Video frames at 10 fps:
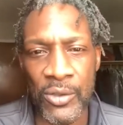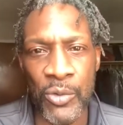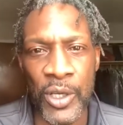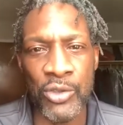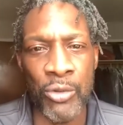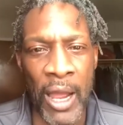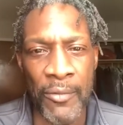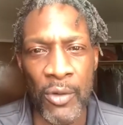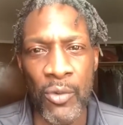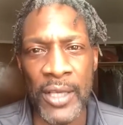Where's Thrive
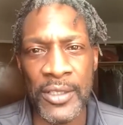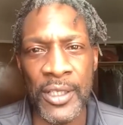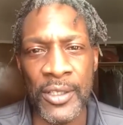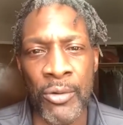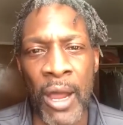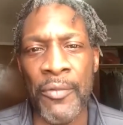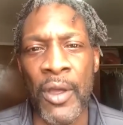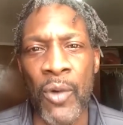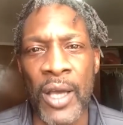N Y C? Thrive N Y